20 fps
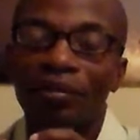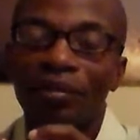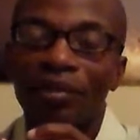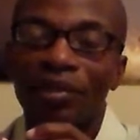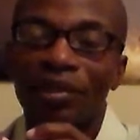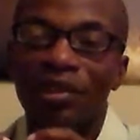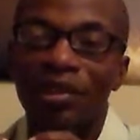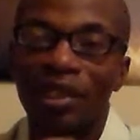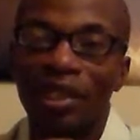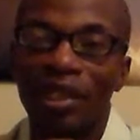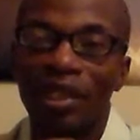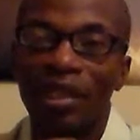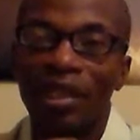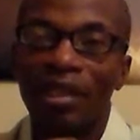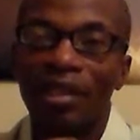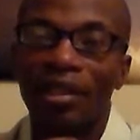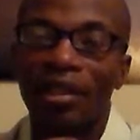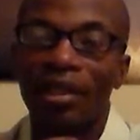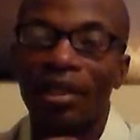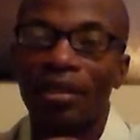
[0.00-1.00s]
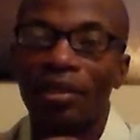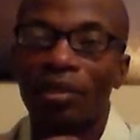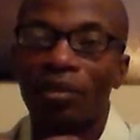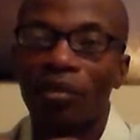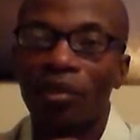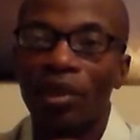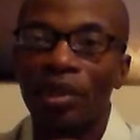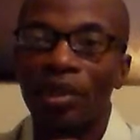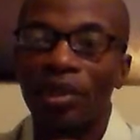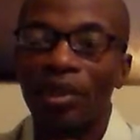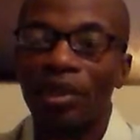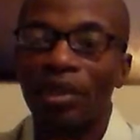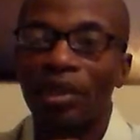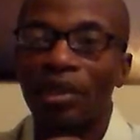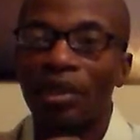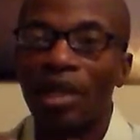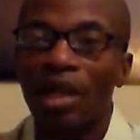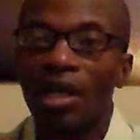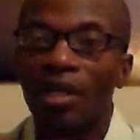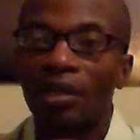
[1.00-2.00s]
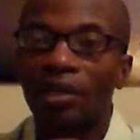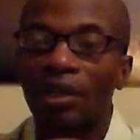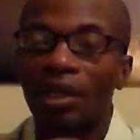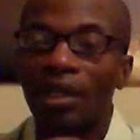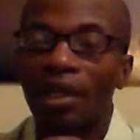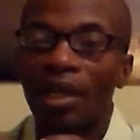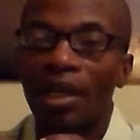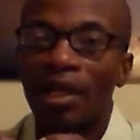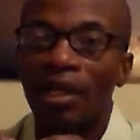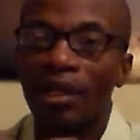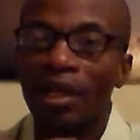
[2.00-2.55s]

sinned in the wilderness, God said,